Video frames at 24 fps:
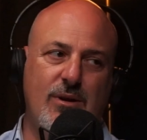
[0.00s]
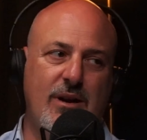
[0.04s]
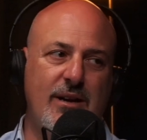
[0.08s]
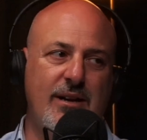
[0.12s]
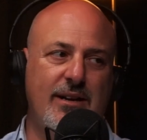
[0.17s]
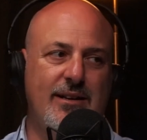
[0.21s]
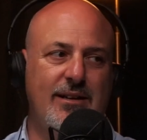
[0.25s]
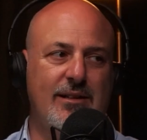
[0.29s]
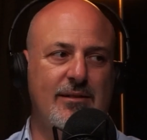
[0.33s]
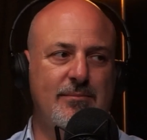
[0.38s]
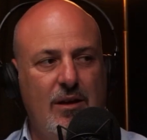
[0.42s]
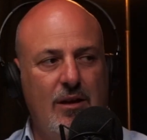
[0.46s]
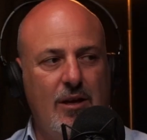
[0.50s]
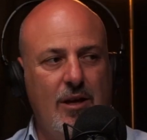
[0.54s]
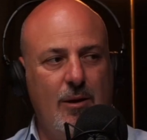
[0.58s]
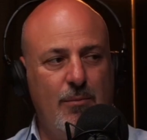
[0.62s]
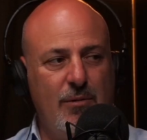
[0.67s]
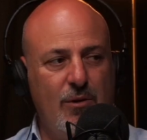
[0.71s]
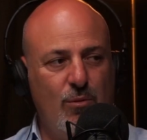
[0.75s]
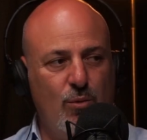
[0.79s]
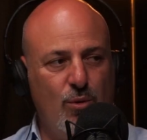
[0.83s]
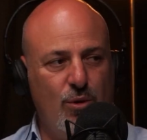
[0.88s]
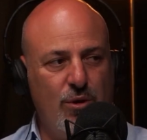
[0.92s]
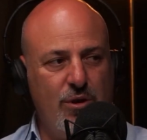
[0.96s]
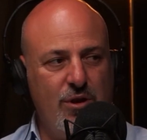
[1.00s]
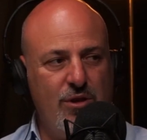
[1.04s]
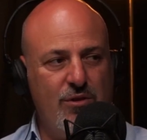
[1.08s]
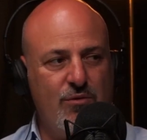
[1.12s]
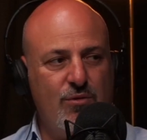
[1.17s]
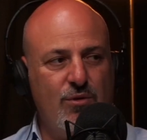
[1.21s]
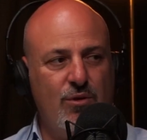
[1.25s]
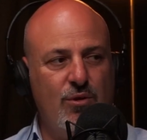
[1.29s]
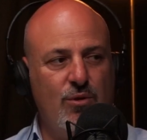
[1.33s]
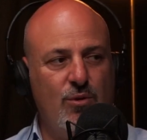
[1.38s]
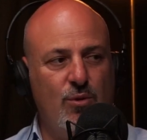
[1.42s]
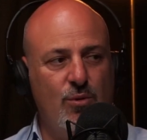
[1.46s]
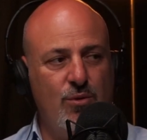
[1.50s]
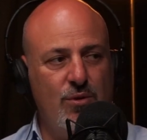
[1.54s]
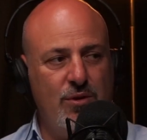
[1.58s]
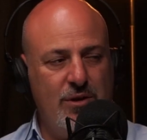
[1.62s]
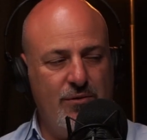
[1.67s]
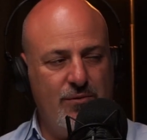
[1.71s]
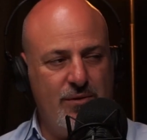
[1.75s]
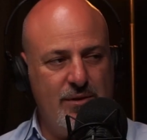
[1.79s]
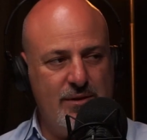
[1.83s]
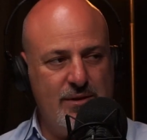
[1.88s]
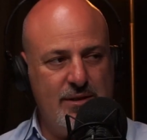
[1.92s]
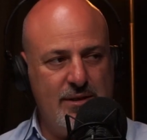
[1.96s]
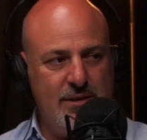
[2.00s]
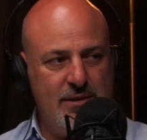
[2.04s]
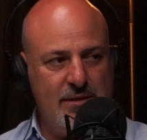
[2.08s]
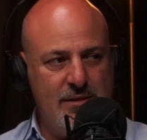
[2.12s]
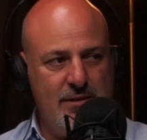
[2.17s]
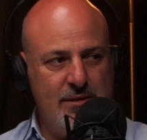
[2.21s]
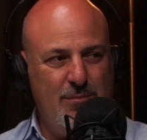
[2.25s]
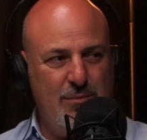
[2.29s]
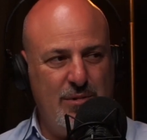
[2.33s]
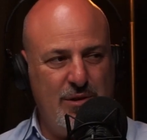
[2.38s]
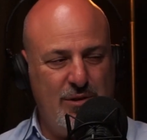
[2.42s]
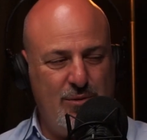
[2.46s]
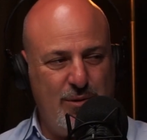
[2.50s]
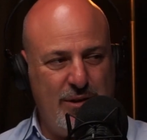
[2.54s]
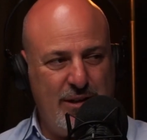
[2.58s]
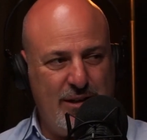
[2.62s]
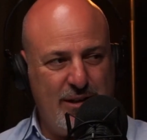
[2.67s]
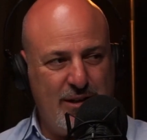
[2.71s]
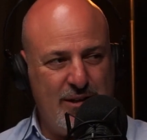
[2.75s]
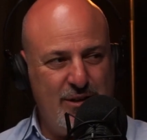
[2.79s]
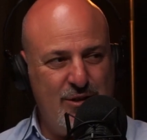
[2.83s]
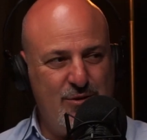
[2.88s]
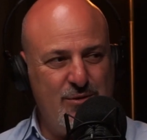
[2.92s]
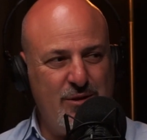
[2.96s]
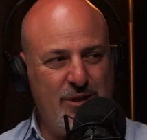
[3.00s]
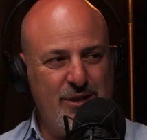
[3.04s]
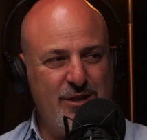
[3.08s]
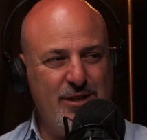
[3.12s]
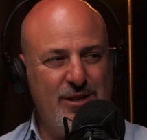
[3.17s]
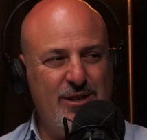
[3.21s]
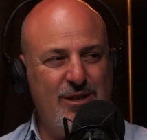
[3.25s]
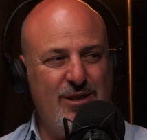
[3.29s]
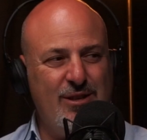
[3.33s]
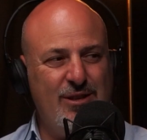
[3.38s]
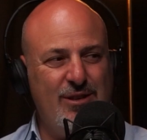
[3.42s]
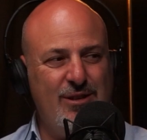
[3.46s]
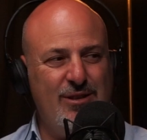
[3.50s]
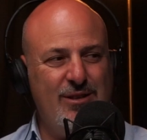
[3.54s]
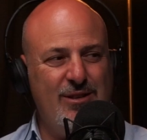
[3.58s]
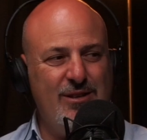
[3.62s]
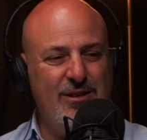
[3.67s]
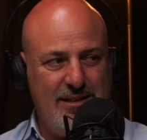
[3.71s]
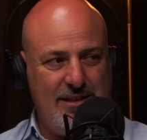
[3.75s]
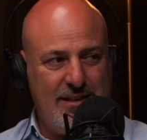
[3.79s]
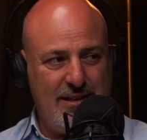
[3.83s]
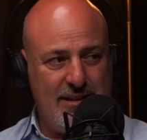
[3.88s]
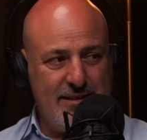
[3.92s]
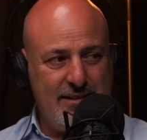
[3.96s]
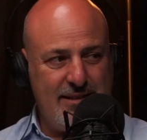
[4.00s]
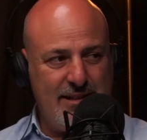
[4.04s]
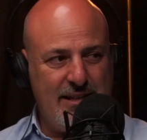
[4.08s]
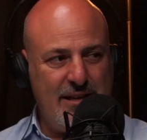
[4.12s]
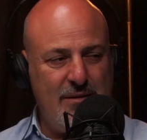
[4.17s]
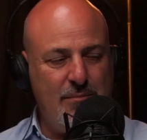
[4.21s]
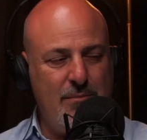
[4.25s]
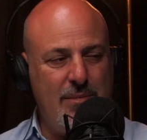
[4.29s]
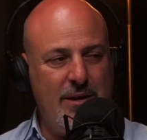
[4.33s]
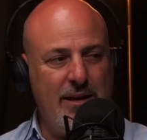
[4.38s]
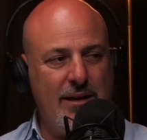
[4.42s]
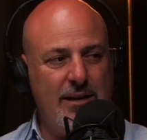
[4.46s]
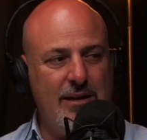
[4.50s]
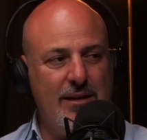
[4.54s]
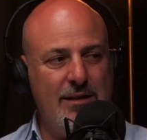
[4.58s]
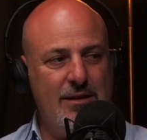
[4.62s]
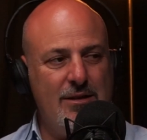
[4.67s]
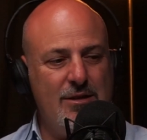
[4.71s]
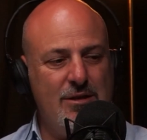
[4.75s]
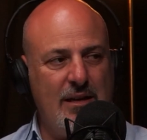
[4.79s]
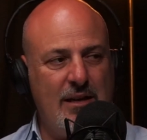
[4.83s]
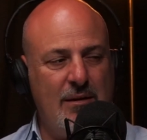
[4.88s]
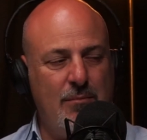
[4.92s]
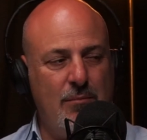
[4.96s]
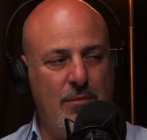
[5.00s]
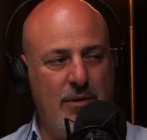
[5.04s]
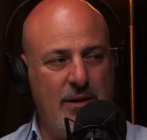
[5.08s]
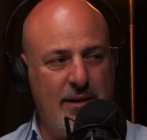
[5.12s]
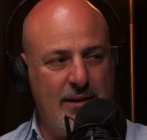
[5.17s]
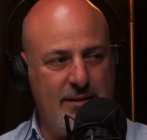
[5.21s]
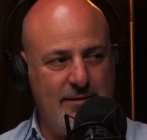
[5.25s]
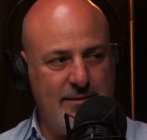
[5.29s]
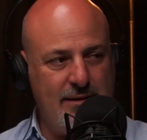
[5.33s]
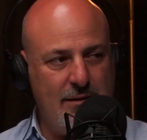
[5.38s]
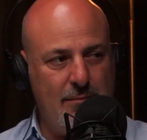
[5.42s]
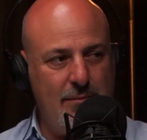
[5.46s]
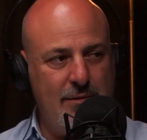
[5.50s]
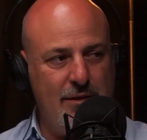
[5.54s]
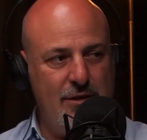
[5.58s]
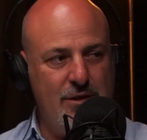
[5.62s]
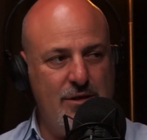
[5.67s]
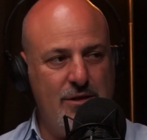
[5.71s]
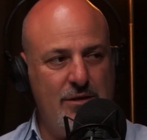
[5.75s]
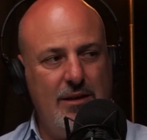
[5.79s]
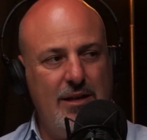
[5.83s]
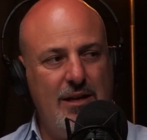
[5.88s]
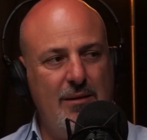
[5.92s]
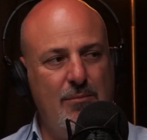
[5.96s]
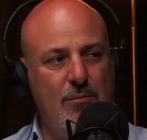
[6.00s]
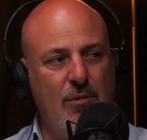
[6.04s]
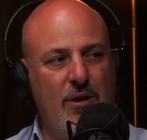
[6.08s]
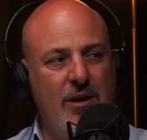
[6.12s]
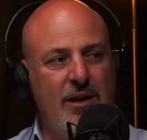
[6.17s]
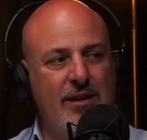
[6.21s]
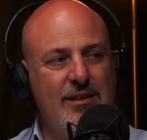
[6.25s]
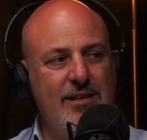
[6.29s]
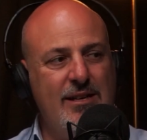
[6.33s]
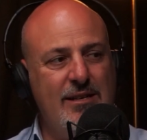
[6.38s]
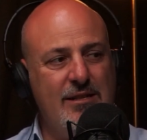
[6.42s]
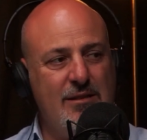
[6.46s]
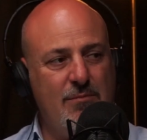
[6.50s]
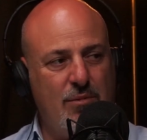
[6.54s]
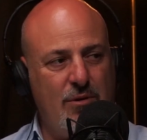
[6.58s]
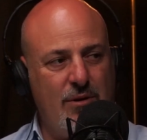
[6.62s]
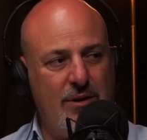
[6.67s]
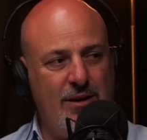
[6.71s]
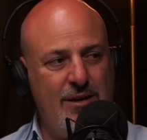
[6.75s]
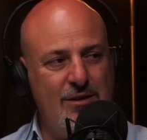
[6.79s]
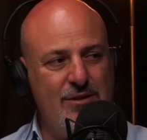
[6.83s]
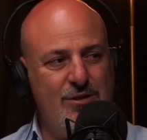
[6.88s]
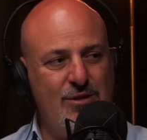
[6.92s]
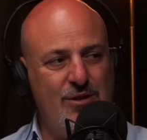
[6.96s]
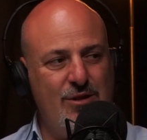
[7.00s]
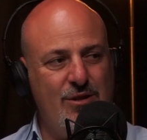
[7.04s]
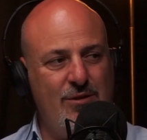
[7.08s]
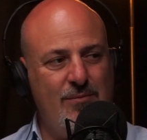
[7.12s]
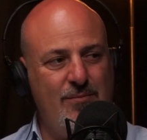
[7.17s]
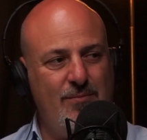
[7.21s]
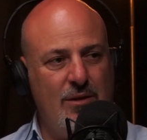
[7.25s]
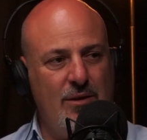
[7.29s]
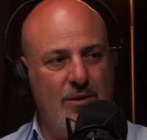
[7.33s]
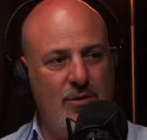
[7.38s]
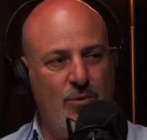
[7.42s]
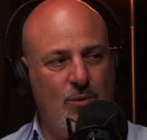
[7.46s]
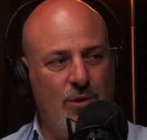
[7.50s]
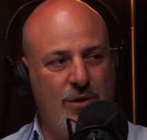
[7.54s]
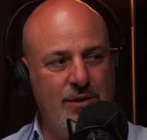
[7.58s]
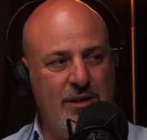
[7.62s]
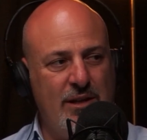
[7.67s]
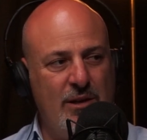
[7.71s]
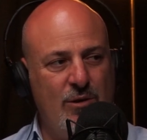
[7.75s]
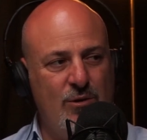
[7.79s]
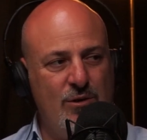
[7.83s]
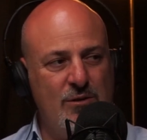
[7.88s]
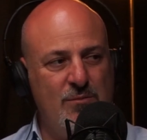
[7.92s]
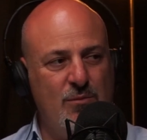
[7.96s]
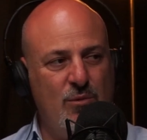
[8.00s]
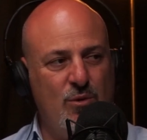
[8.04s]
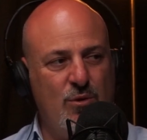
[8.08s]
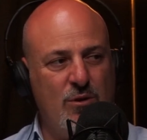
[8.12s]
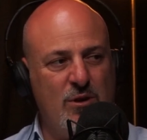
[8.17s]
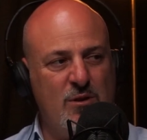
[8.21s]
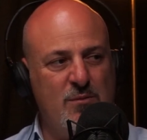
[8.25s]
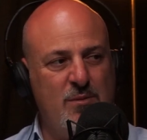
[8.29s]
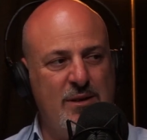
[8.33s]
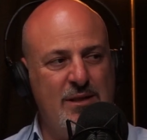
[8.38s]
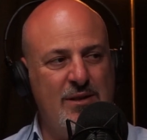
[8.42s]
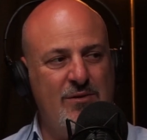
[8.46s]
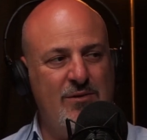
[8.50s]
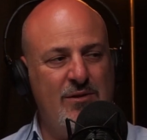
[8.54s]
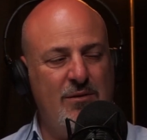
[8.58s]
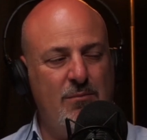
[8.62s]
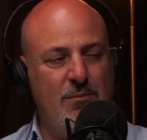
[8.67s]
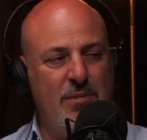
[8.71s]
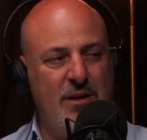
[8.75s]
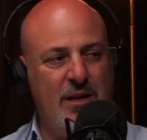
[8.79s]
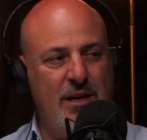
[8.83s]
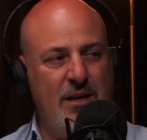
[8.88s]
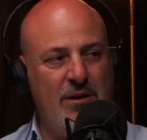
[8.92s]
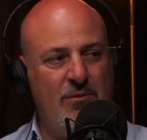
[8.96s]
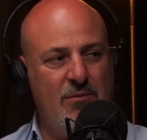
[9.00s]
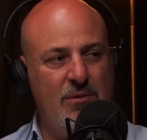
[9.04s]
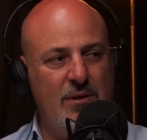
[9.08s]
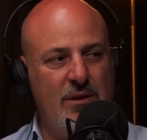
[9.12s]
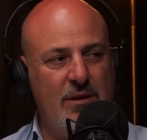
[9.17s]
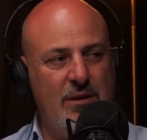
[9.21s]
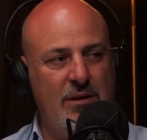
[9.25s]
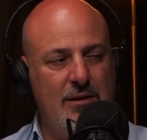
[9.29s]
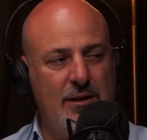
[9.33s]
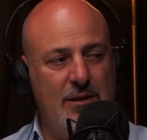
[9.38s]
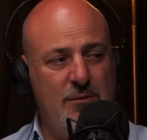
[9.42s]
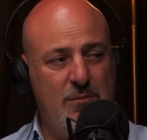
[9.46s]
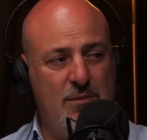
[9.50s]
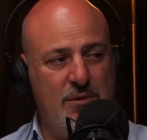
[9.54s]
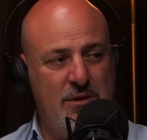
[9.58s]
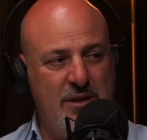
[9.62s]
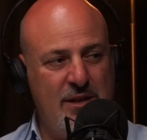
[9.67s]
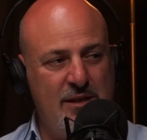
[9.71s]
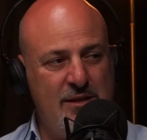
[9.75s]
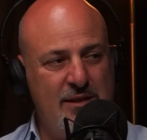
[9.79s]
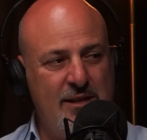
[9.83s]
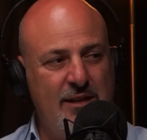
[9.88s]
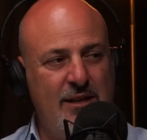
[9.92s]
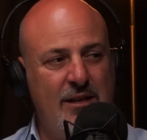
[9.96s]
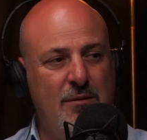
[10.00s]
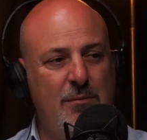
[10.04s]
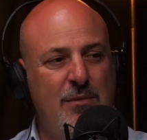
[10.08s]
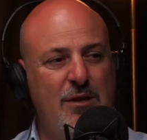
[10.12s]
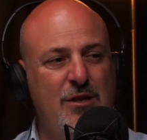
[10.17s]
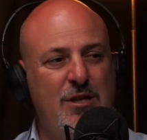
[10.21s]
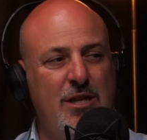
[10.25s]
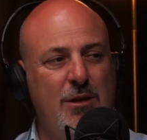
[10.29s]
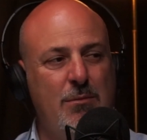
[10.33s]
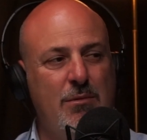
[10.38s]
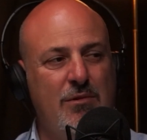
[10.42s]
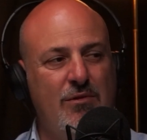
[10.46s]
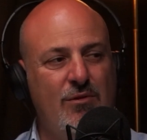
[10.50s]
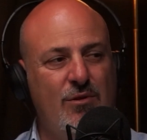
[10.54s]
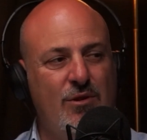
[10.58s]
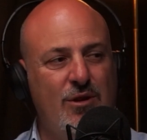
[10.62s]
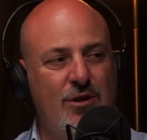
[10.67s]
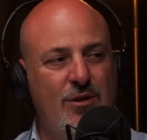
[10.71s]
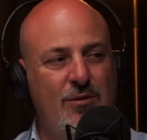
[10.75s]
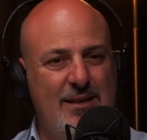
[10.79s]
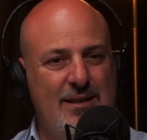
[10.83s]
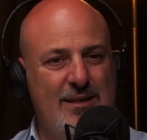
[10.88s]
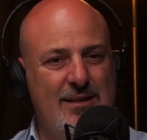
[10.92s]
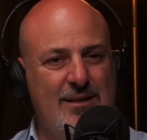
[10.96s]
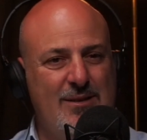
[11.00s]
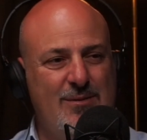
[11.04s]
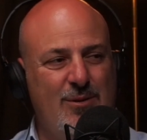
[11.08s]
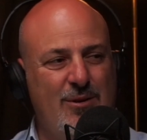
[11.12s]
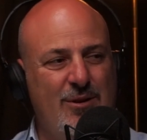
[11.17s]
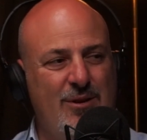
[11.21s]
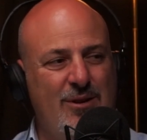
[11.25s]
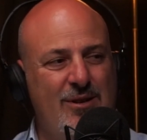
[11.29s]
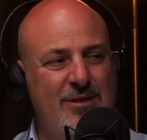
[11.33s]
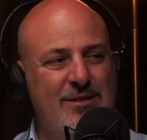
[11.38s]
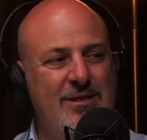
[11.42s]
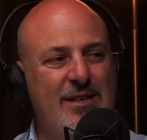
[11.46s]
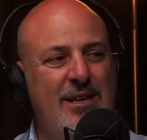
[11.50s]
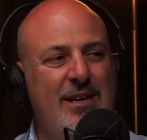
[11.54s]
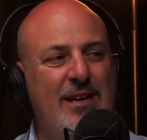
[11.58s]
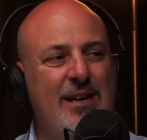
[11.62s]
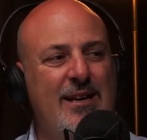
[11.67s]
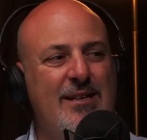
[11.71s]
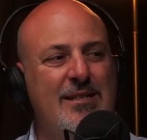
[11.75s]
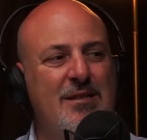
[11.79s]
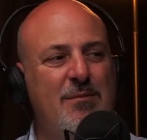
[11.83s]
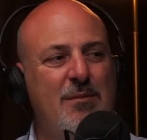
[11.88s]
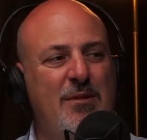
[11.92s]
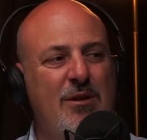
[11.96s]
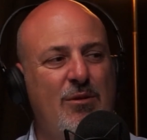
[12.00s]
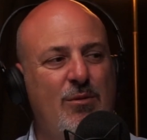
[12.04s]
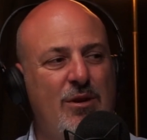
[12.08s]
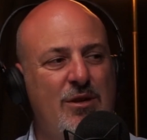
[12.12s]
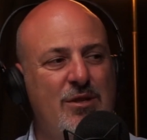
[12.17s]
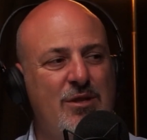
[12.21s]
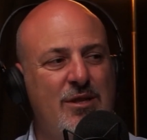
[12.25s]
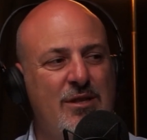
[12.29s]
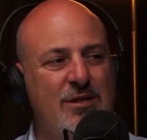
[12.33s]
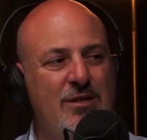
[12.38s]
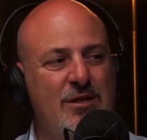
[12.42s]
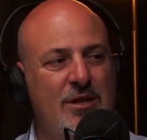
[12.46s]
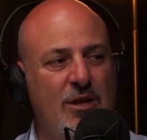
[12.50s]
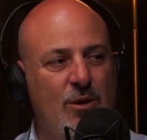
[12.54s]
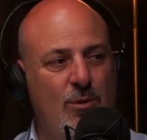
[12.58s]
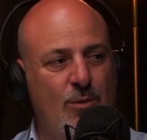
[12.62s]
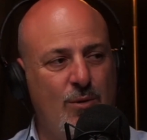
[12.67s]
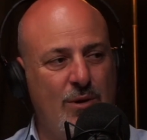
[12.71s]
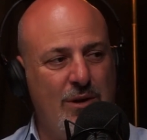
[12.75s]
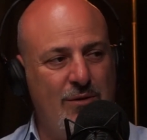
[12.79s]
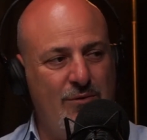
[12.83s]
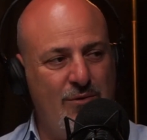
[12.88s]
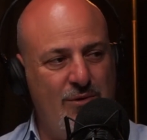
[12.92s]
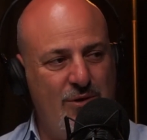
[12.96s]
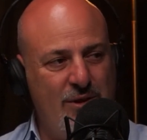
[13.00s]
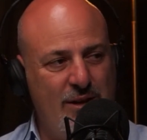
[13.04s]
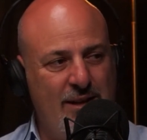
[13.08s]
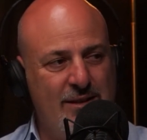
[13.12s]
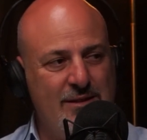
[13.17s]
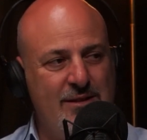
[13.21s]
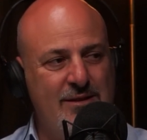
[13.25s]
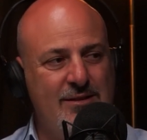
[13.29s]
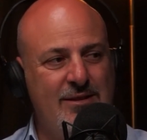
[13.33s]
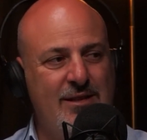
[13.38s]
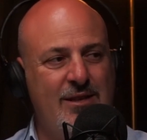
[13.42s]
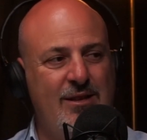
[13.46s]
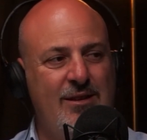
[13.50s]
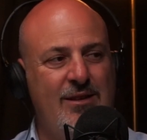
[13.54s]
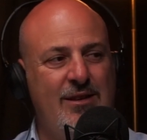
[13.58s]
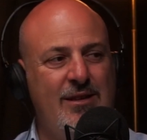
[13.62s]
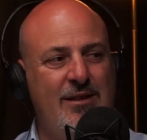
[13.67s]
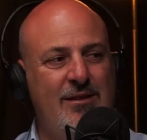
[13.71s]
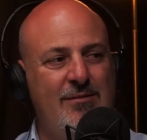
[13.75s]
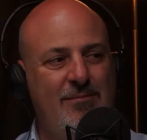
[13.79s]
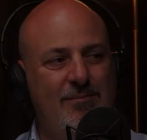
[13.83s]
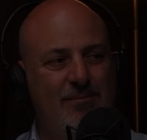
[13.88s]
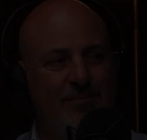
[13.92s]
Nicola. I'm going to walk you through all the differences between a construction loan, house land package and buying established. It might actually surprise you. The one that looks more expensive to begin with is potentially going to be cheaper for you. So why don't you start asking me questions and I will give you the answers that you need.